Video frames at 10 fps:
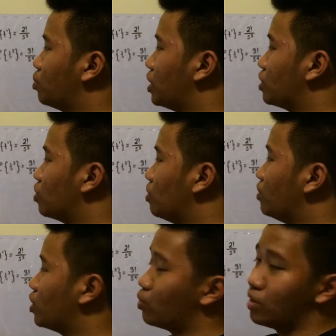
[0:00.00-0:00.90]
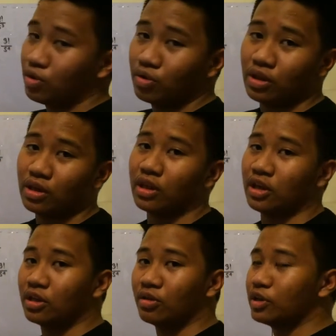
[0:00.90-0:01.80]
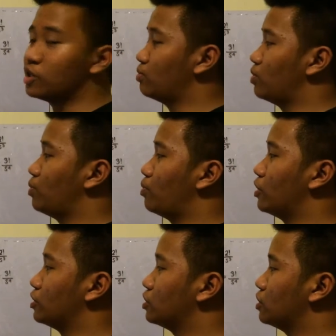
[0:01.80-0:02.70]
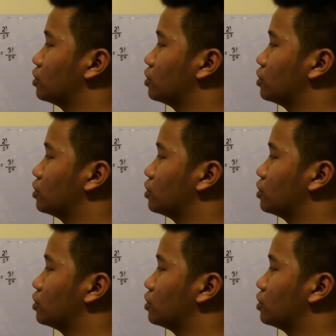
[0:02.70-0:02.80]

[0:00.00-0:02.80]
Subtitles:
we can solve this one using the integration by parts.